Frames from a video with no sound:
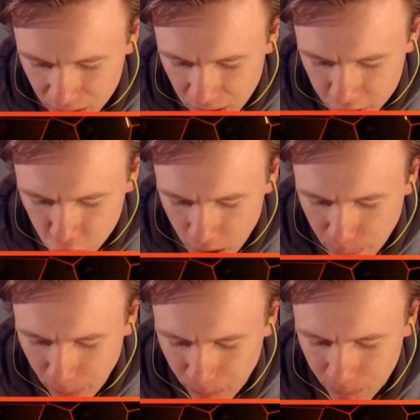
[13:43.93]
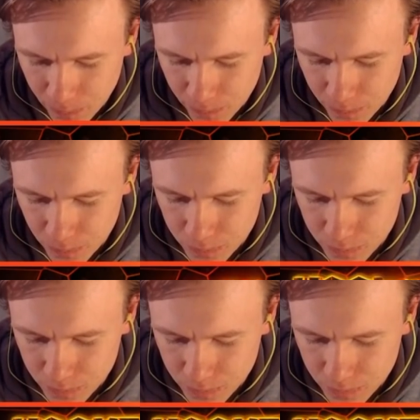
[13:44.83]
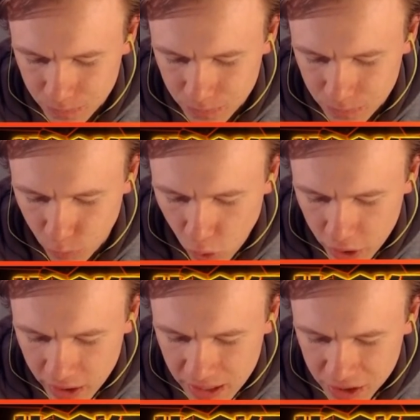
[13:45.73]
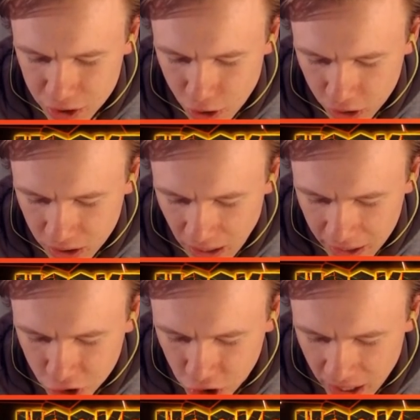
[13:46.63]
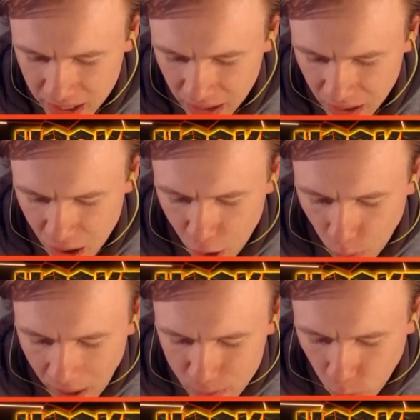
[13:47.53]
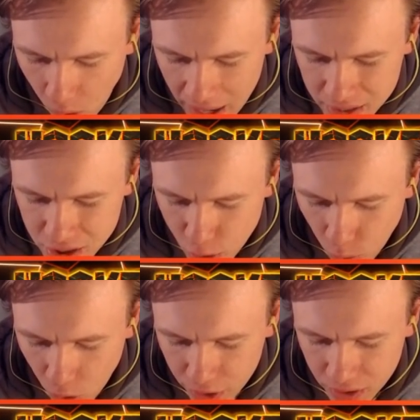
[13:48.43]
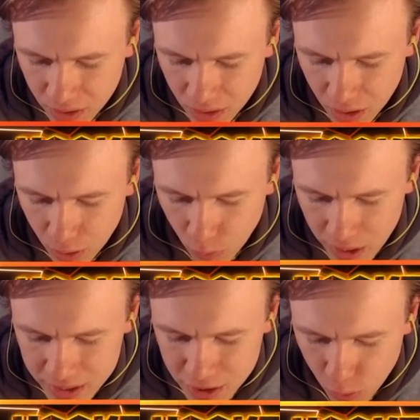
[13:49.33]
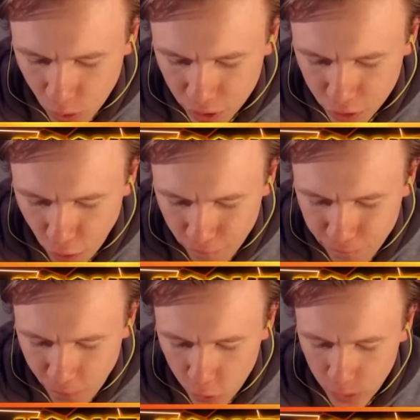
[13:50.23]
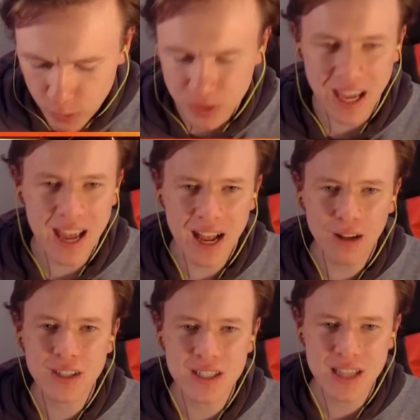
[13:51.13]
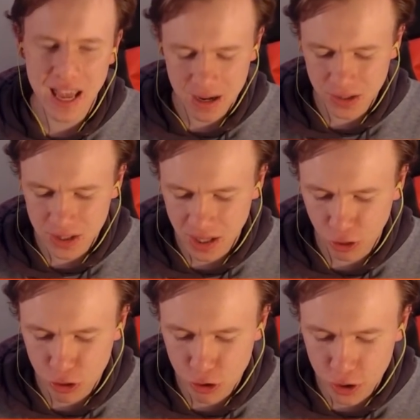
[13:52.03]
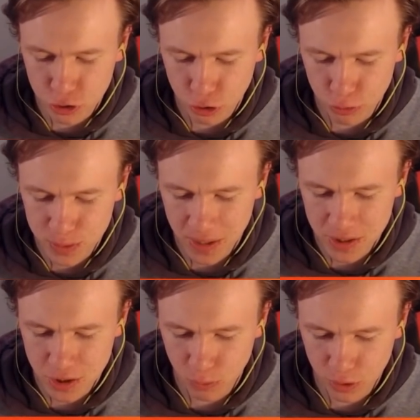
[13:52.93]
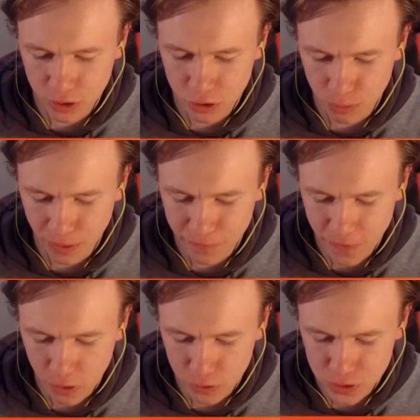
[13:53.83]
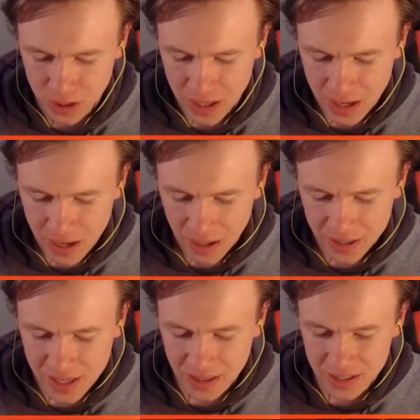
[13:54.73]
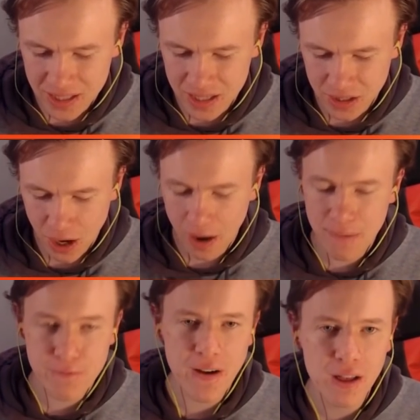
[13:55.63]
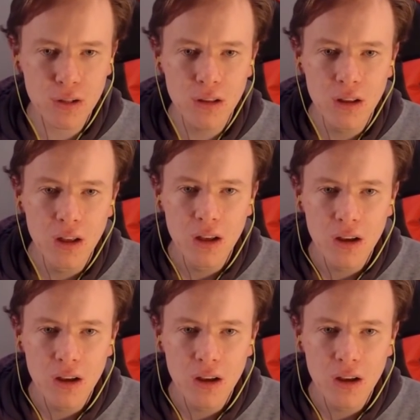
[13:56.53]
Clutch up! Warden, that's not clutching! Wait, why is the Warden... Why is the warden not following what the hound is? The hound is like 30 troop space. The warden normally follows. I think this is a time fail.